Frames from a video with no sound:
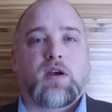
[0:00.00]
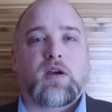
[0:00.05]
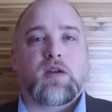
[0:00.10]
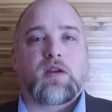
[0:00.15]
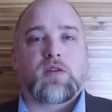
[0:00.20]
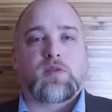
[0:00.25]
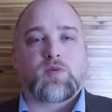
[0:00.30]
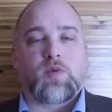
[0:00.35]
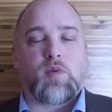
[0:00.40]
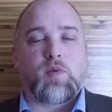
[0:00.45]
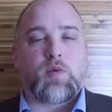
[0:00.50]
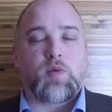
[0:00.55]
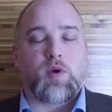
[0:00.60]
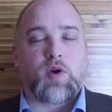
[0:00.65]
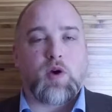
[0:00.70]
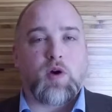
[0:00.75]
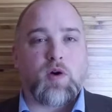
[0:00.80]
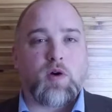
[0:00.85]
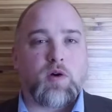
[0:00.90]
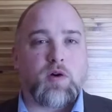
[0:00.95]
is what we would
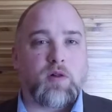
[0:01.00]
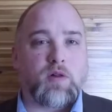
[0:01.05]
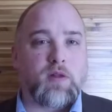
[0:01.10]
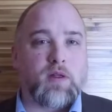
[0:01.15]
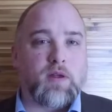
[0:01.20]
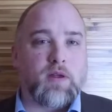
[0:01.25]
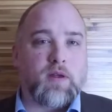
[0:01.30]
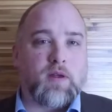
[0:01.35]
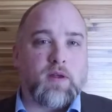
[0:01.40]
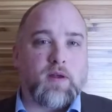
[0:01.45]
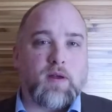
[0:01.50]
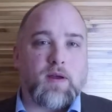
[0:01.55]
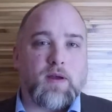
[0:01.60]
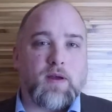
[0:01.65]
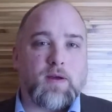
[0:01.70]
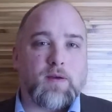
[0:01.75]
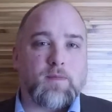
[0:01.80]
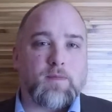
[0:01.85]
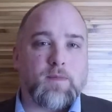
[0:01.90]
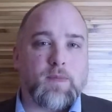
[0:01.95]
call
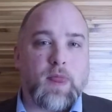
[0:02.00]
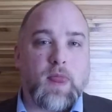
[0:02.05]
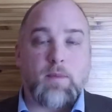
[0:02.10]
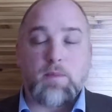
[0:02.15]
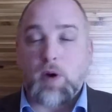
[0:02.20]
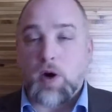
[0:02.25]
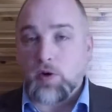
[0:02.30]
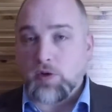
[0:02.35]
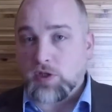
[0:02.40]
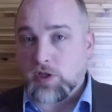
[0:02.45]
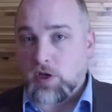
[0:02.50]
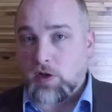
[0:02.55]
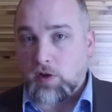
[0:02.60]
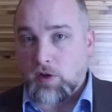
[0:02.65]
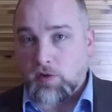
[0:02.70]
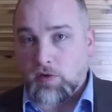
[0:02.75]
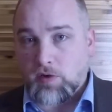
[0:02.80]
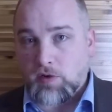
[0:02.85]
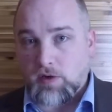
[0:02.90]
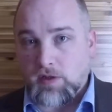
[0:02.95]

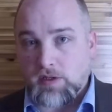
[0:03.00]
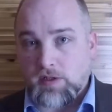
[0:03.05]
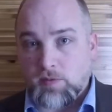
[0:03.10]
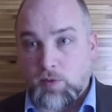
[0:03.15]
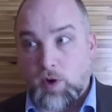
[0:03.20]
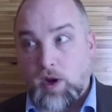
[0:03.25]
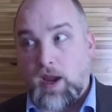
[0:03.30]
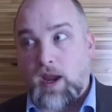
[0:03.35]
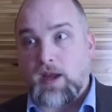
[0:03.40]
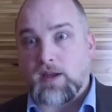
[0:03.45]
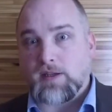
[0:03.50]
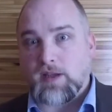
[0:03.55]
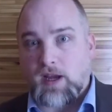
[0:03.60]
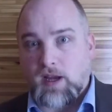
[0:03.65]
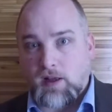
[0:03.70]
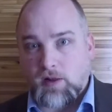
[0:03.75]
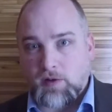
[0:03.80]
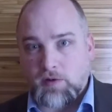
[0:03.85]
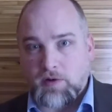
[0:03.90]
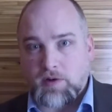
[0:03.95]
post-colonialism or
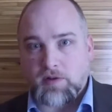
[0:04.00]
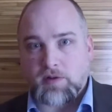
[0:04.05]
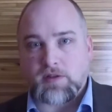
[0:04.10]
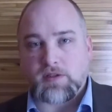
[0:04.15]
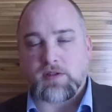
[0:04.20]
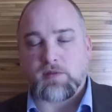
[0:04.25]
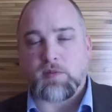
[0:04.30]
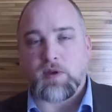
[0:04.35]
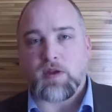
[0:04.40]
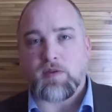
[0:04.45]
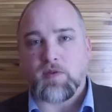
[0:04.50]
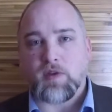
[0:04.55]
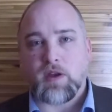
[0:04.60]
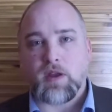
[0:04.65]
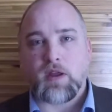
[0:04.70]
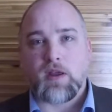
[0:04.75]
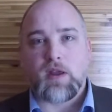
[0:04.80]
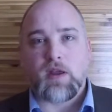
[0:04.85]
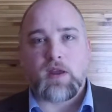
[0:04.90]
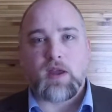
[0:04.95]
anti-colonialism even.
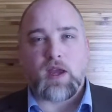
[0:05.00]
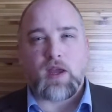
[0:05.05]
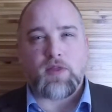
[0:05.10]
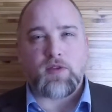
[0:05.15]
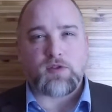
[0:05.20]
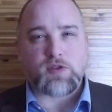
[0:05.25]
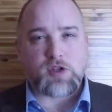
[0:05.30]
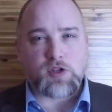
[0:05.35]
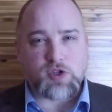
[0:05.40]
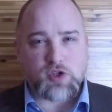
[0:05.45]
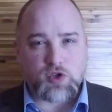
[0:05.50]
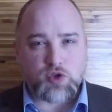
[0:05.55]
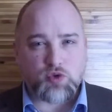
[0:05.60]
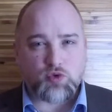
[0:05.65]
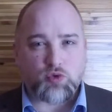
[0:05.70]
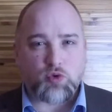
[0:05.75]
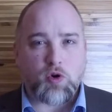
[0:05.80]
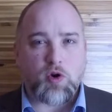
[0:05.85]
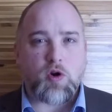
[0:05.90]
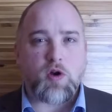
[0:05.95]
And there's a
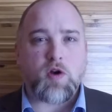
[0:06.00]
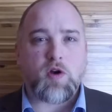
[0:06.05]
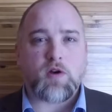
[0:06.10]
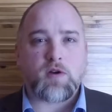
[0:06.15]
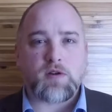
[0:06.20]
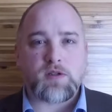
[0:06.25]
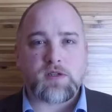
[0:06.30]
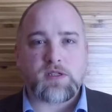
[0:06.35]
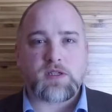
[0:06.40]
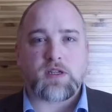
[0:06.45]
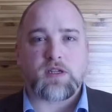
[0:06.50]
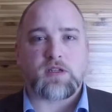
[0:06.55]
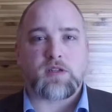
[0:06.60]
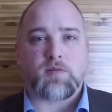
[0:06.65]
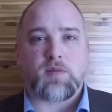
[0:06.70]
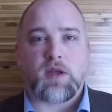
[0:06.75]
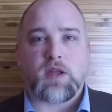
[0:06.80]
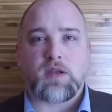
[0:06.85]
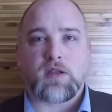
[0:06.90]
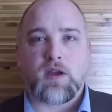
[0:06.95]
strong
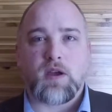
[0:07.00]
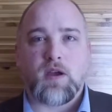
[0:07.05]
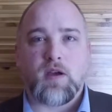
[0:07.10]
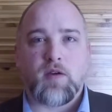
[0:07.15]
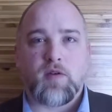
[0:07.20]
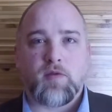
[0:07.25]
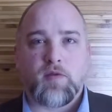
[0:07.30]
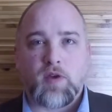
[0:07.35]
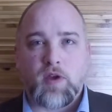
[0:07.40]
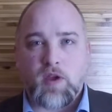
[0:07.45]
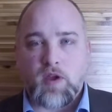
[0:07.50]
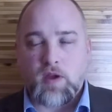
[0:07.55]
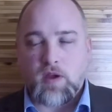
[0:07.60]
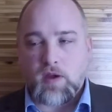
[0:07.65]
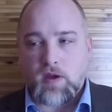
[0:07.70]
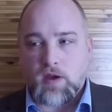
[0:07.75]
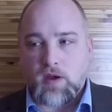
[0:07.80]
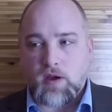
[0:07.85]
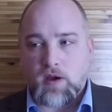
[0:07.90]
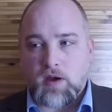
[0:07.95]
sentiment of
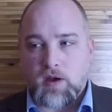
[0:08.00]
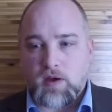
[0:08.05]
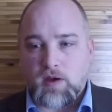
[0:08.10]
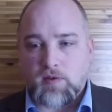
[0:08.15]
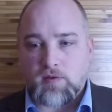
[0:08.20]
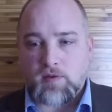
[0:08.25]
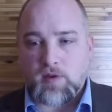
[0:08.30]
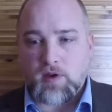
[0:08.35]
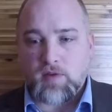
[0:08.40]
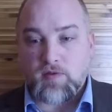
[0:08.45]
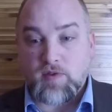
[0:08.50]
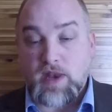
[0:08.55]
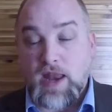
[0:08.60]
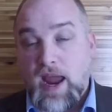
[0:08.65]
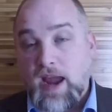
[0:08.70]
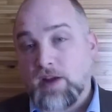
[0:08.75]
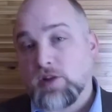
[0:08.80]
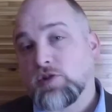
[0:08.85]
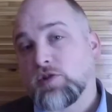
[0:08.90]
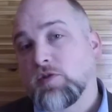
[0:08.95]

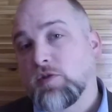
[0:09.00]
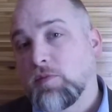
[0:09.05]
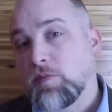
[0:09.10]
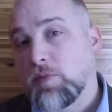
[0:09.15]
national